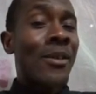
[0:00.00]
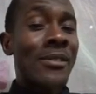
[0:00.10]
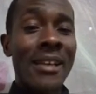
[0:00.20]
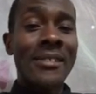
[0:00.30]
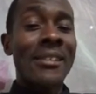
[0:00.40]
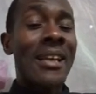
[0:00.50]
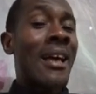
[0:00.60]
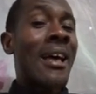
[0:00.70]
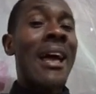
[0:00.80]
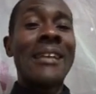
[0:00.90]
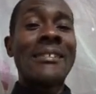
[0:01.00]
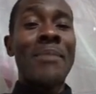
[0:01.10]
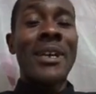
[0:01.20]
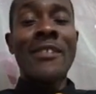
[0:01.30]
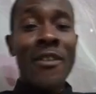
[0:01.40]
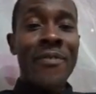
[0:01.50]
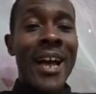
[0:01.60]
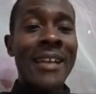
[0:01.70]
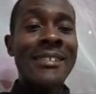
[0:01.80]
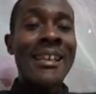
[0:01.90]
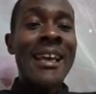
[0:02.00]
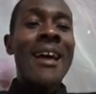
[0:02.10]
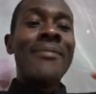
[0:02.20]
also lays eggs, and the